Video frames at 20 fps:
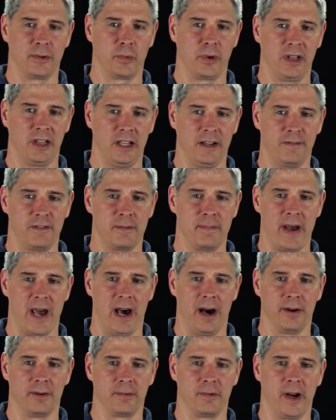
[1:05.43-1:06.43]
and we leave them
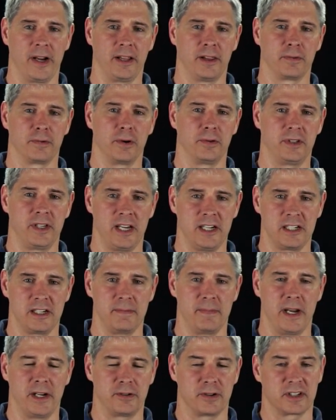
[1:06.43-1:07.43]
out, writing the
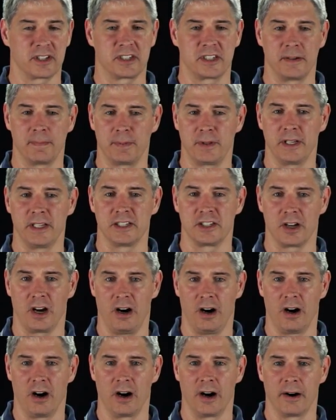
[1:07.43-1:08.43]
rotation matrix simply as
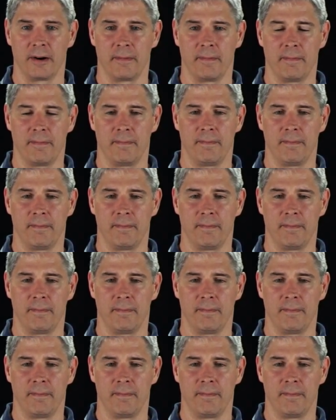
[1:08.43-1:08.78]
R.